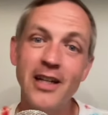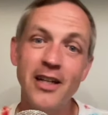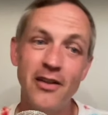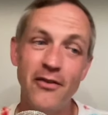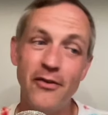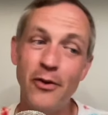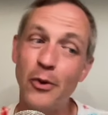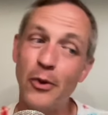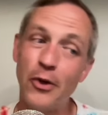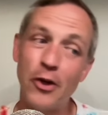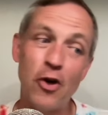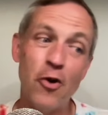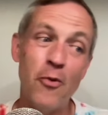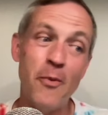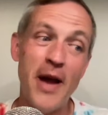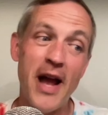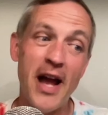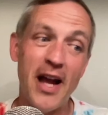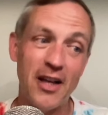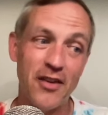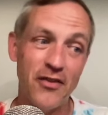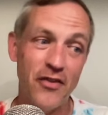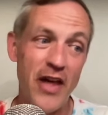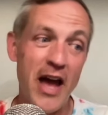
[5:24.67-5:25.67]
If you want to go
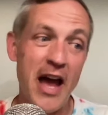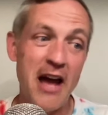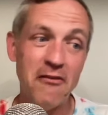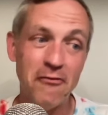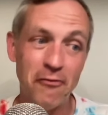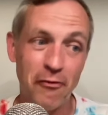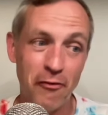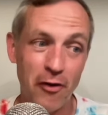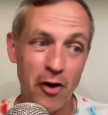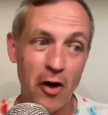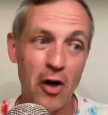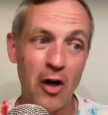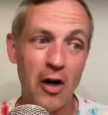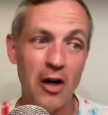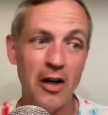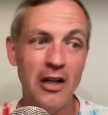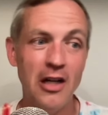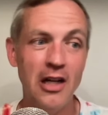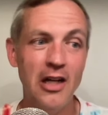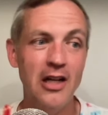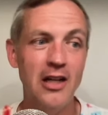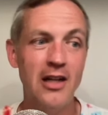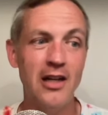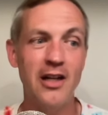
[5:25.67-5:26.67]
back that far
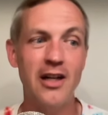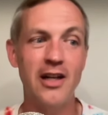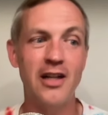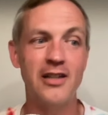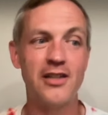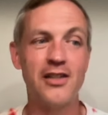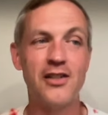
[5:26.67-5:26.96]
uh,